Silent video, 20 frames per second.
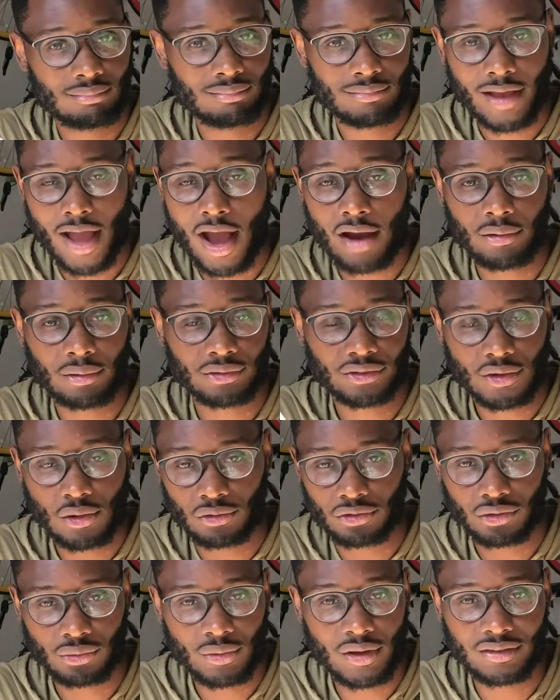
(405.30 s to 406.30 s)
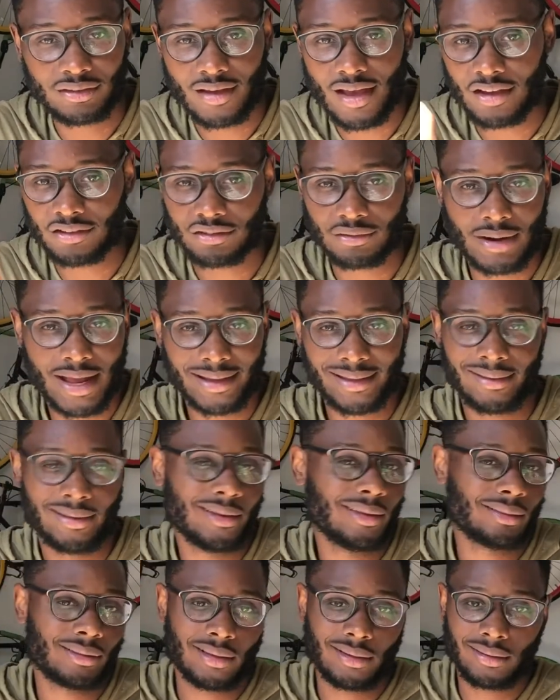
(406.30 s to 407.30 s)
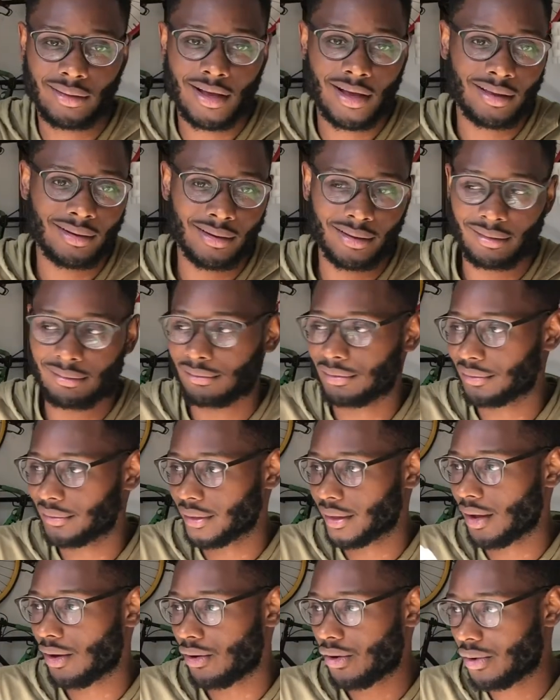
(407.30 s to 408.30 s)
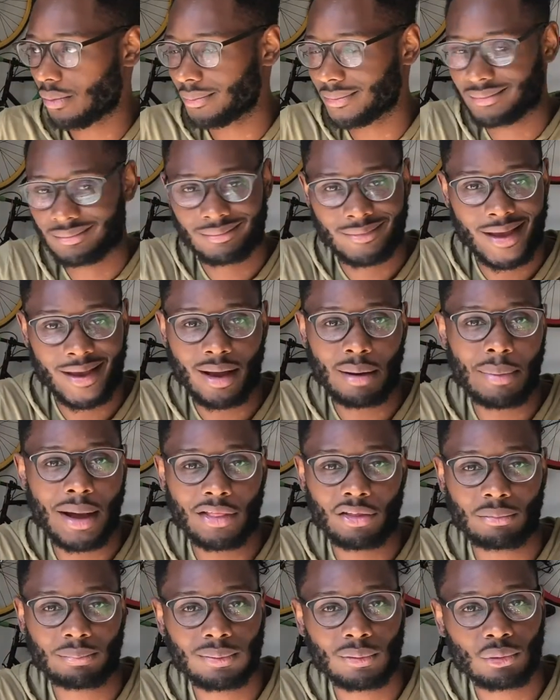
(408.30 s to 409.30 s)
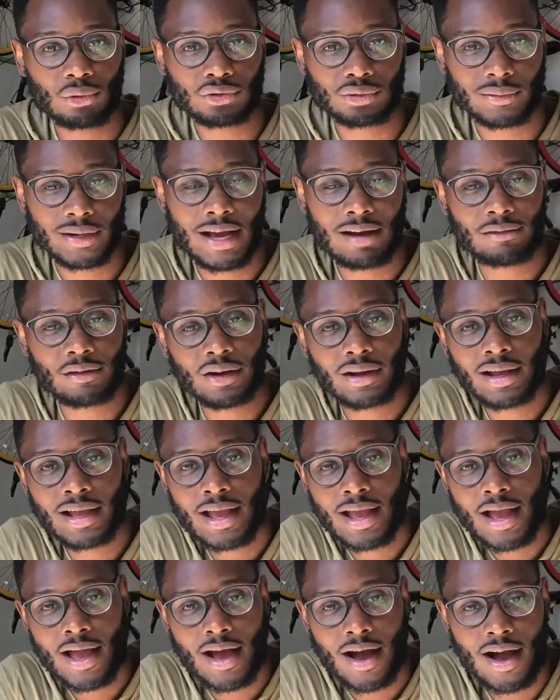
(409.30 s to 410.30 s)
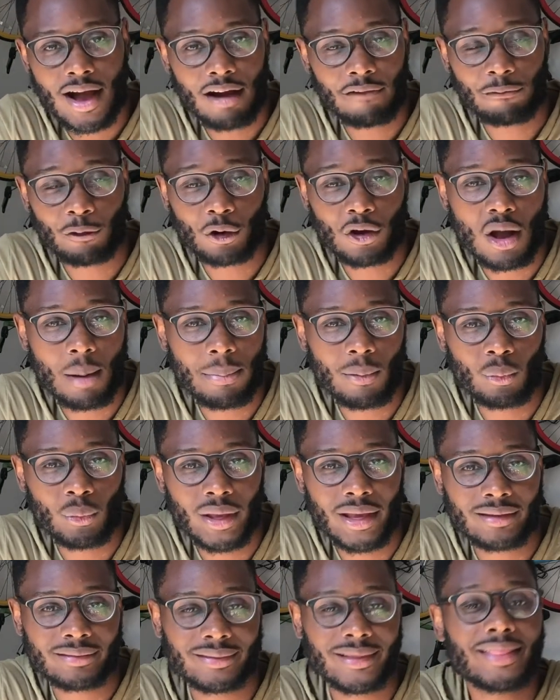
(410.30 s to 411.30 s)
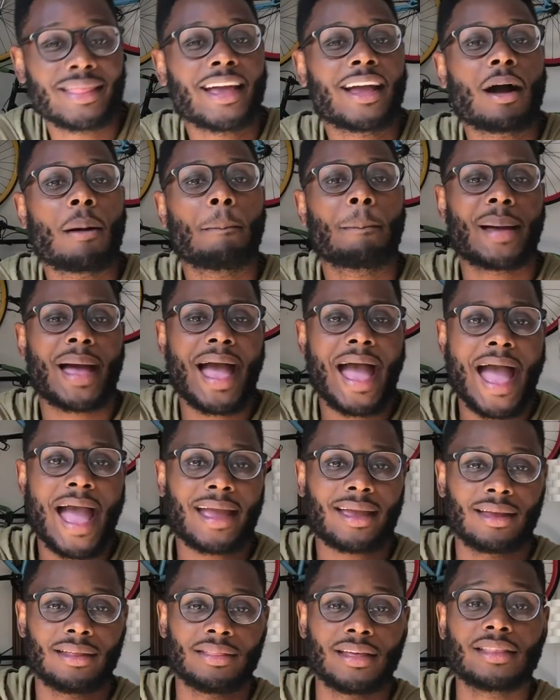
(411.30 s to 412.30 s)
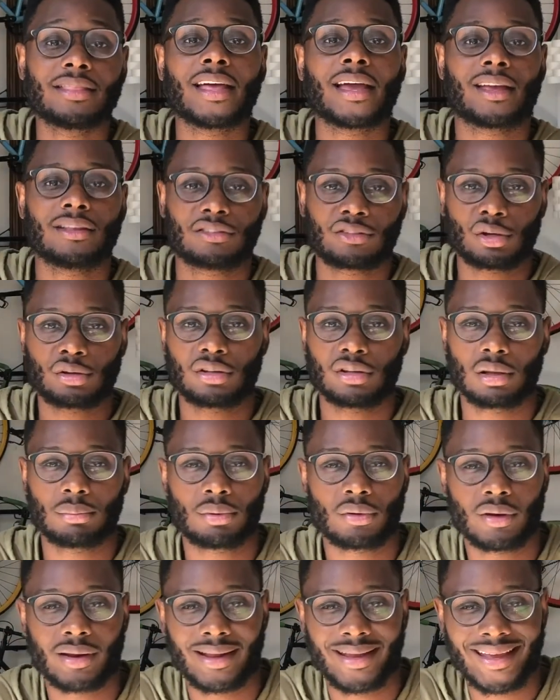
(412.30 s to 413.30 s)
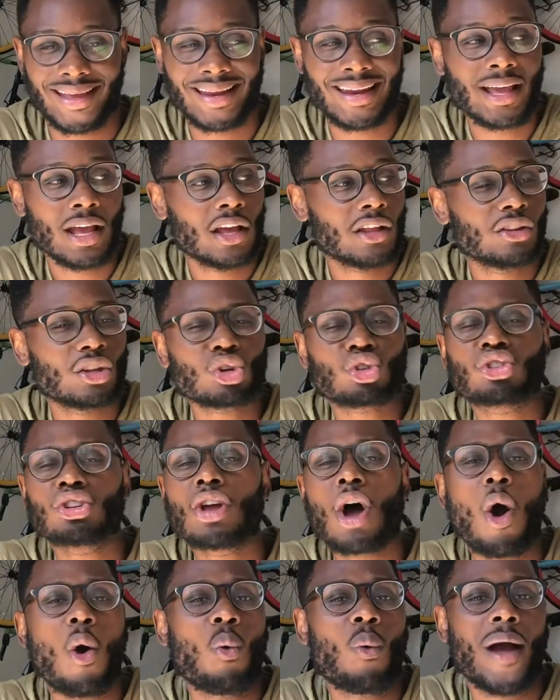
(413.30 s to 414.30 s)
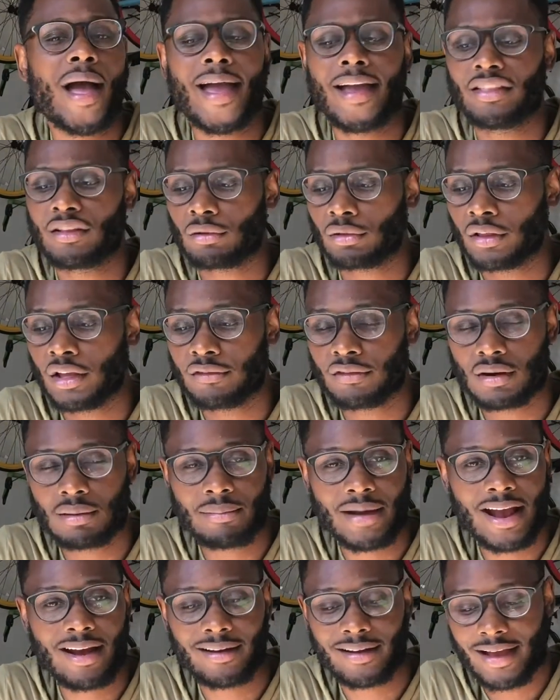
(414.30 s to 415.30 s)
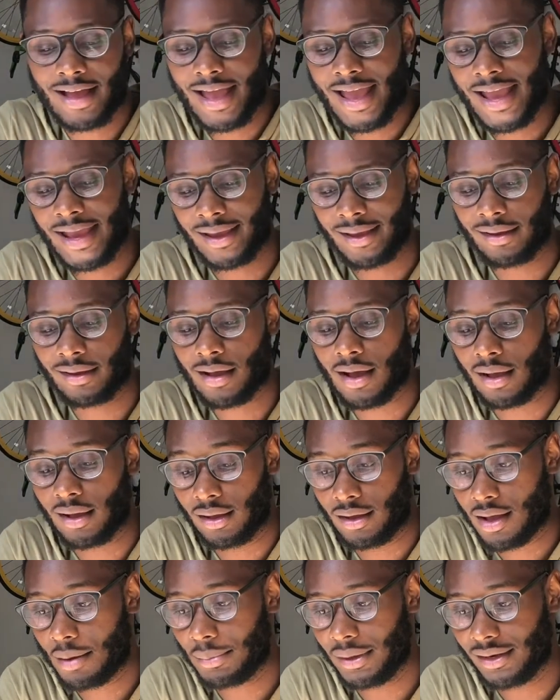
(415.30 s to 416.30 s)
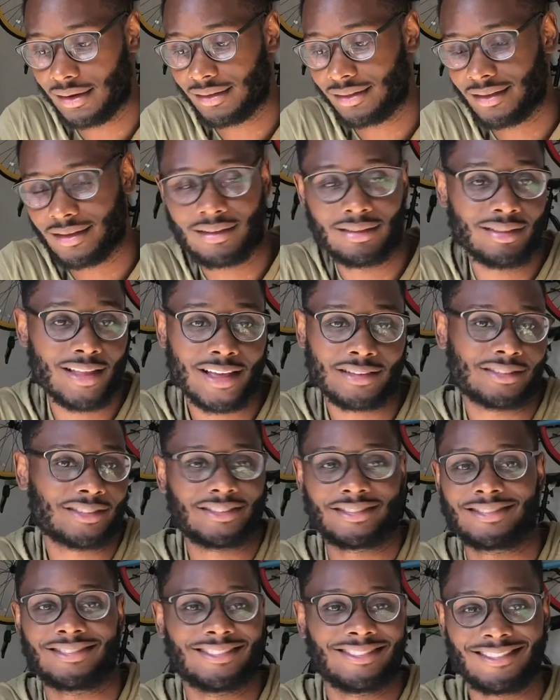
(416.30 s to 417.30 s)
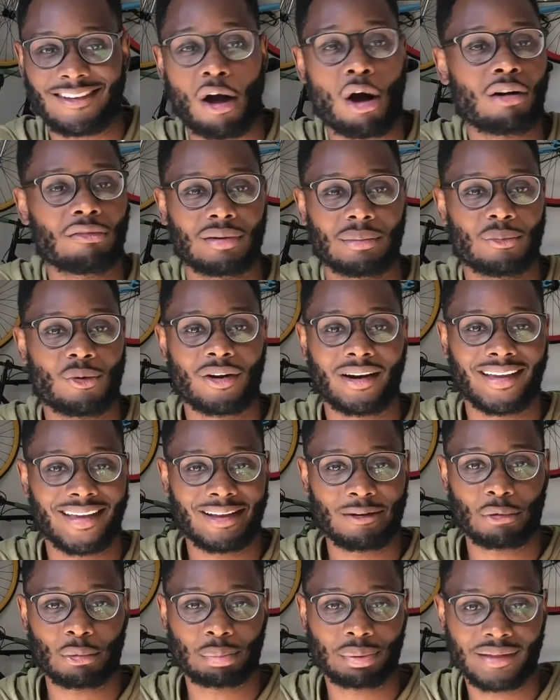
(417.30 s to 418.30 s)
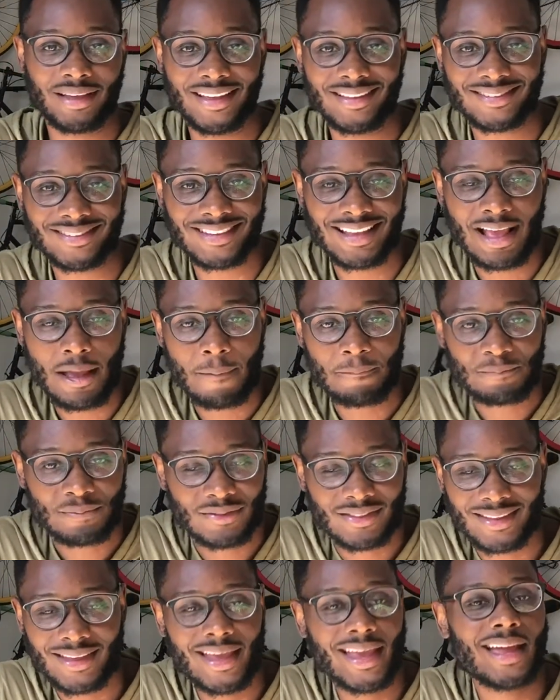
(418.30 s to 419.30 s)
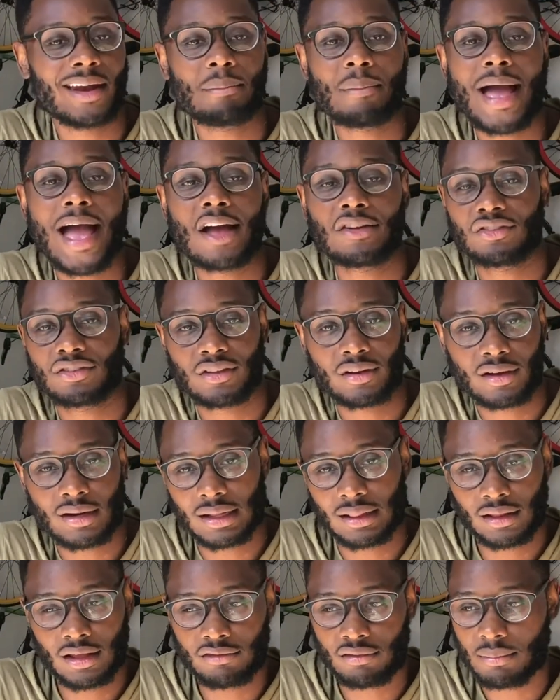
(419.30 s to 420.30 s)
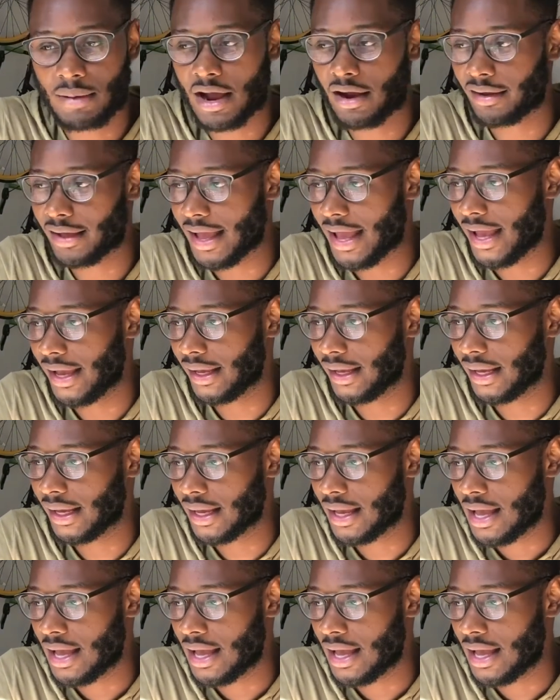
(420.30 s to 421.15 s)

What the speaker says: Congress goes to recess. They're not getting anything done. I don't know. They go home, hang out by their pools or whatever for a couple weeks. Then they come back, and then they can start deliberating again. There's no way they're leaving America hanging. Unless all of them want to get replaced. Can't imagine they're going to leave America hanging.